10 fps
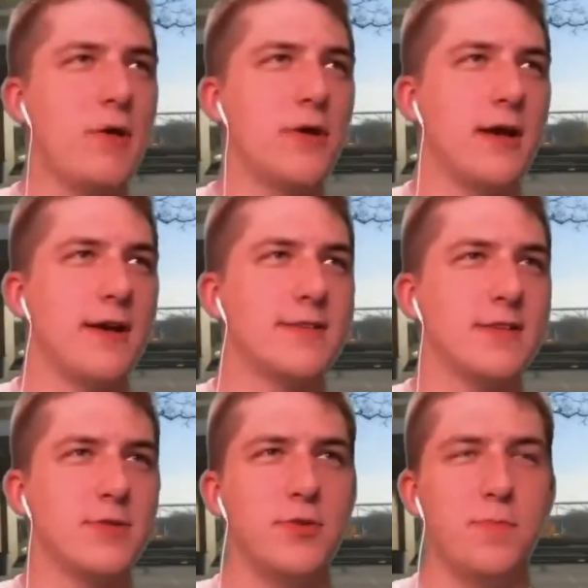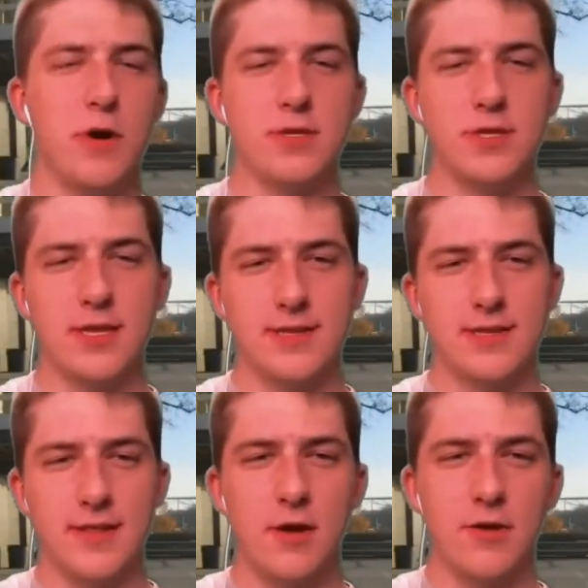because uh, there are two parts to this,
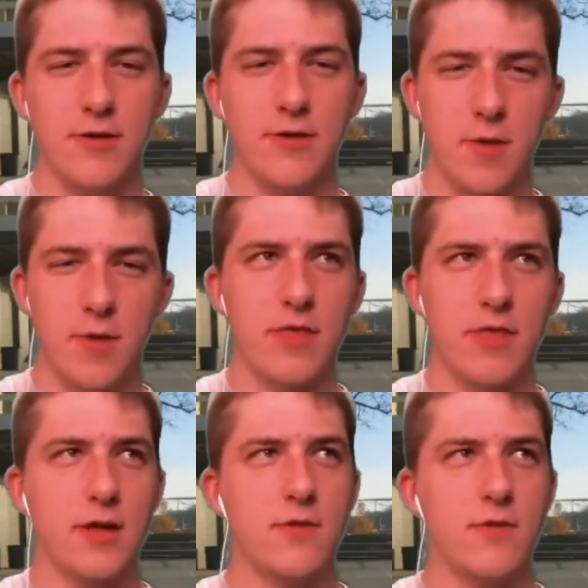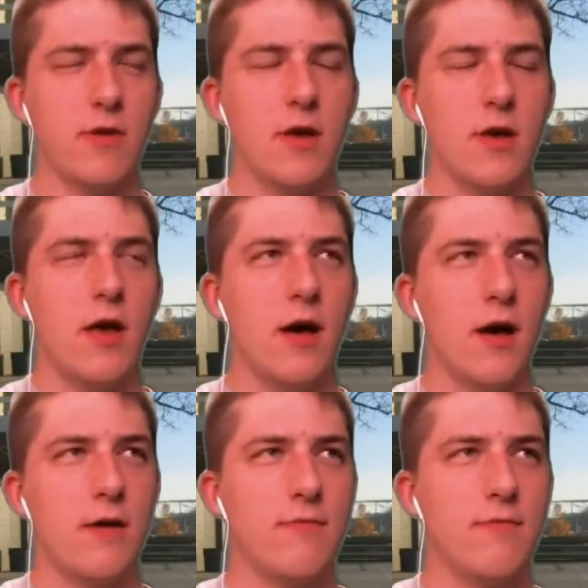and then I'll give my thoughts. Uh, two